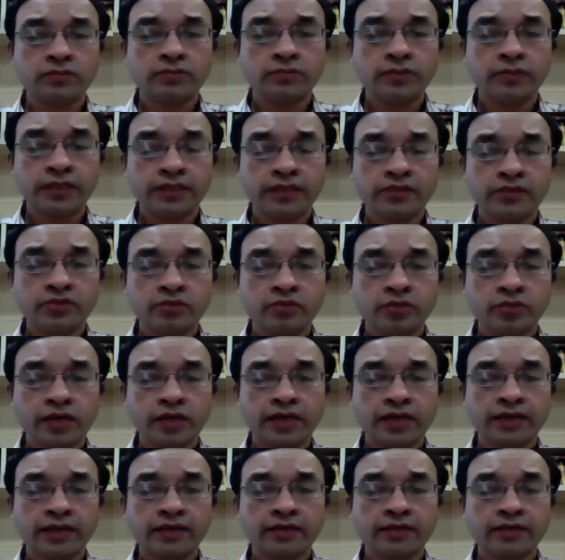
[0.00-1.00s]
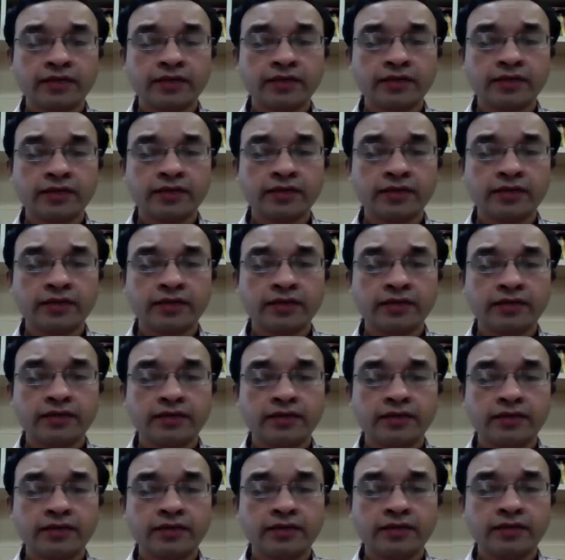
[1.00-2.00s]
PageRank,
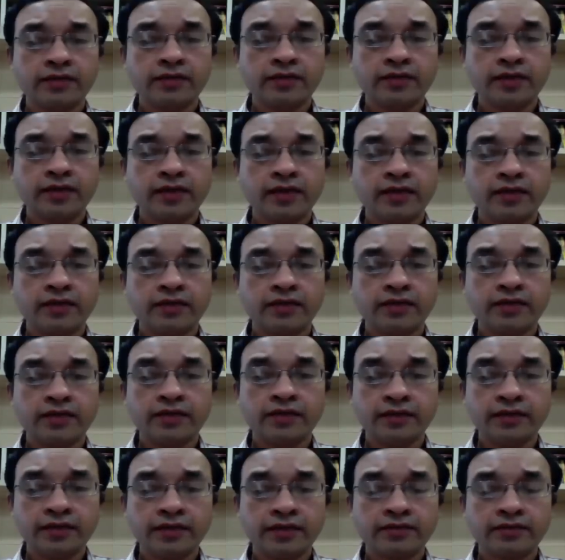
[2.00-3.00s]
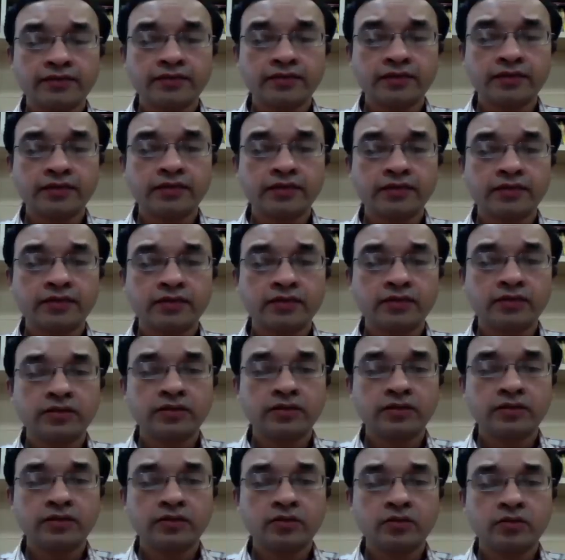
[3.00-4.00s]
and indexing
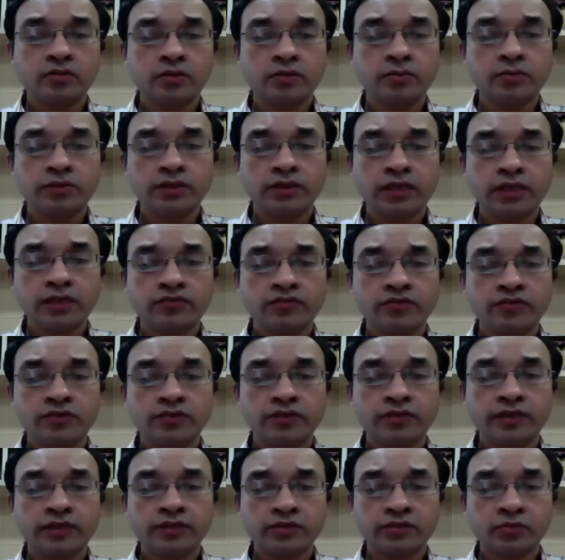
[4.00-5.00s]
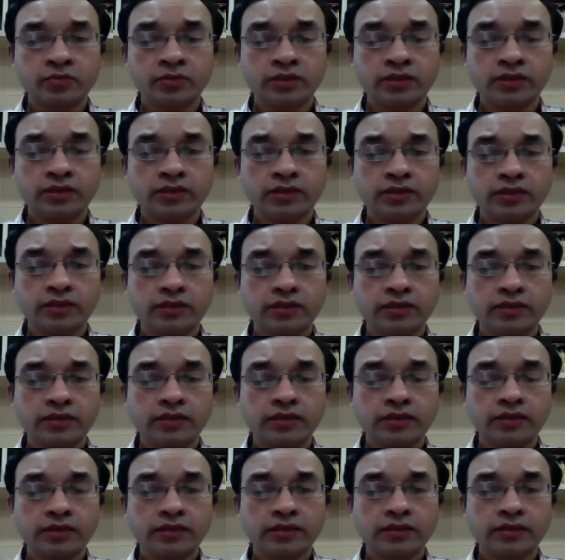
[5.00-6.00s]
will be covered next week.
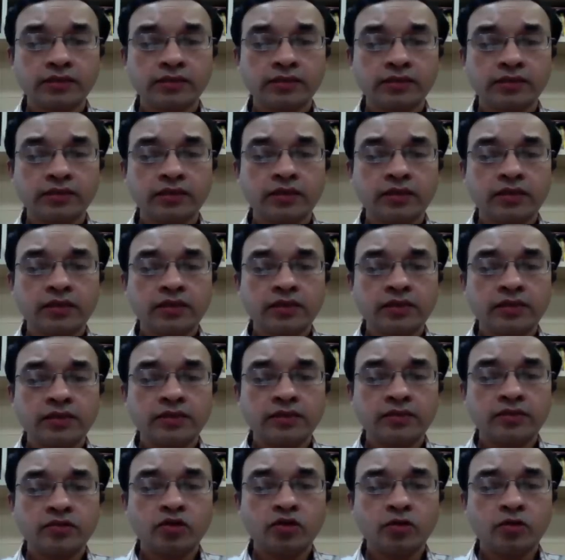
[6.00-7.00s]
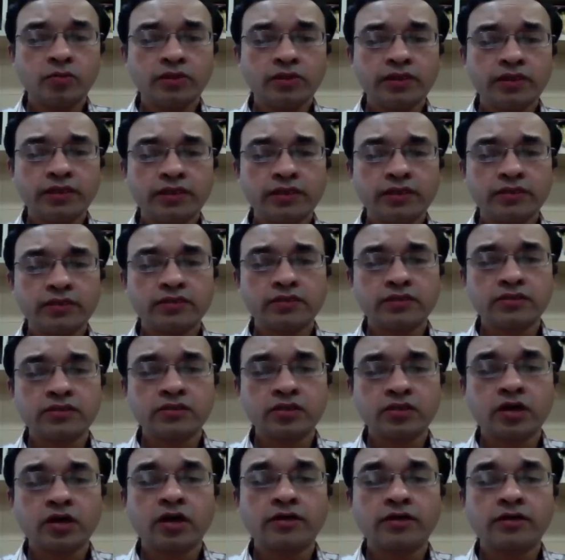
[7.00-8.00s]
Normally, this is
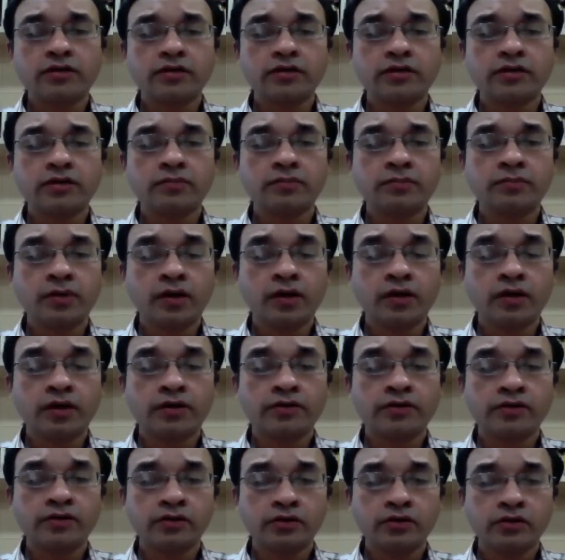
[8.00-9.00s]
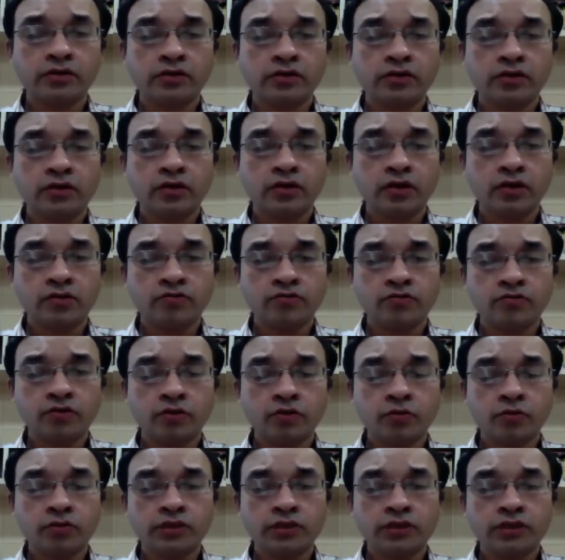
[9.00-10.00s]
not a part of
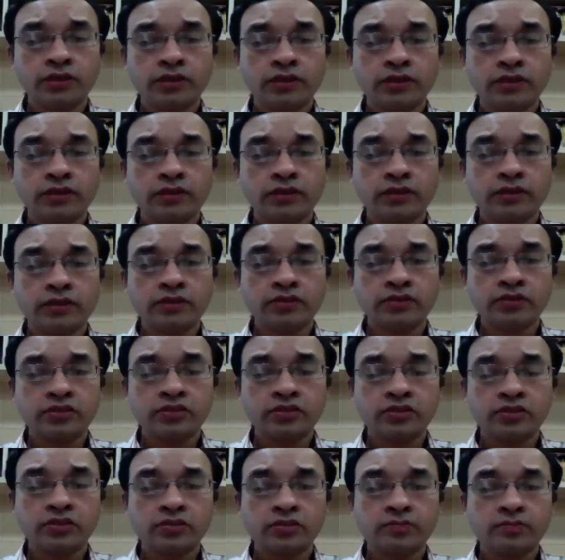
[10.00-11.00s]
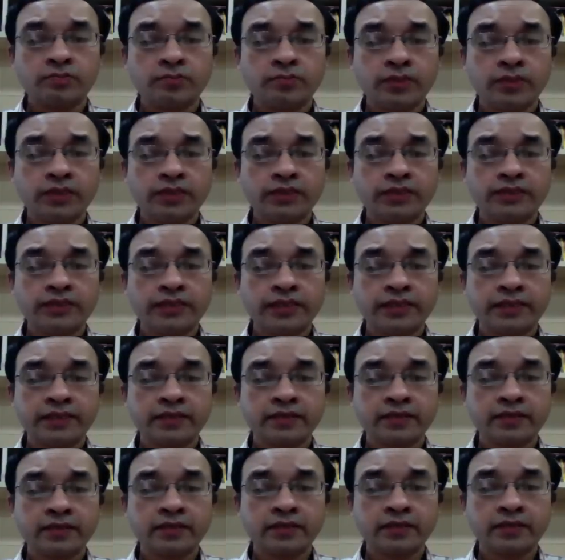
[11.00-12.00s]
what we consider big
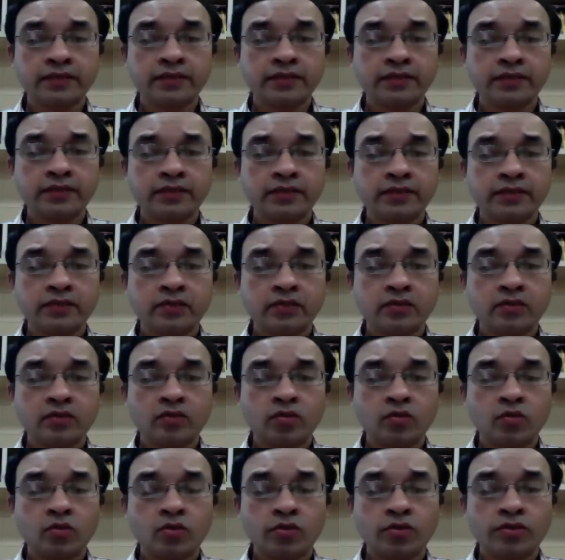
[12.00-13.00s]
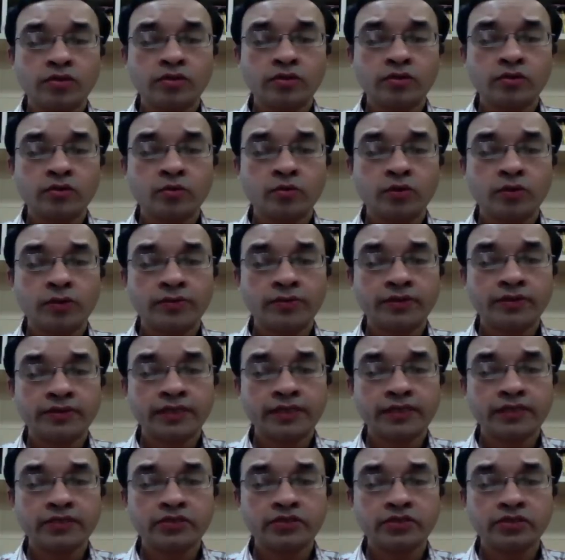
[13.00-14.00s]
data or web
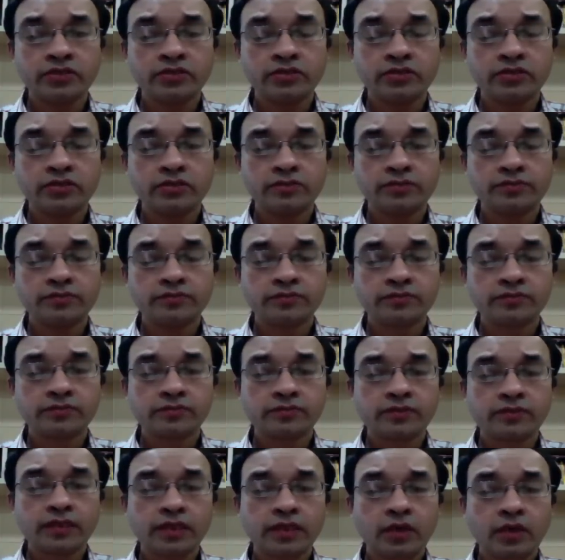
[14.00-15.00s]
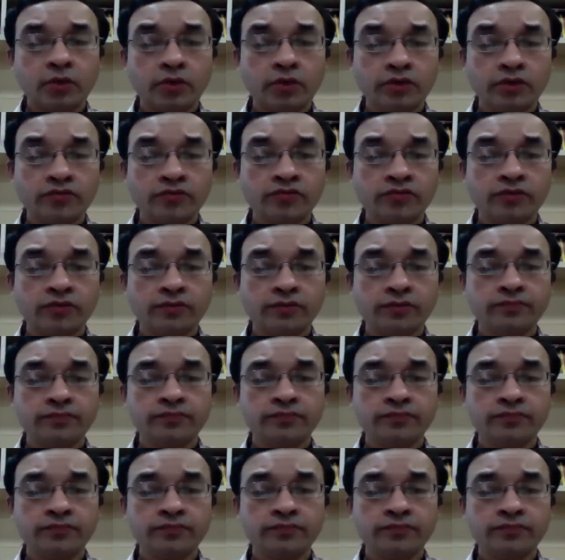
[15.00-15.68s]
intelligence. However,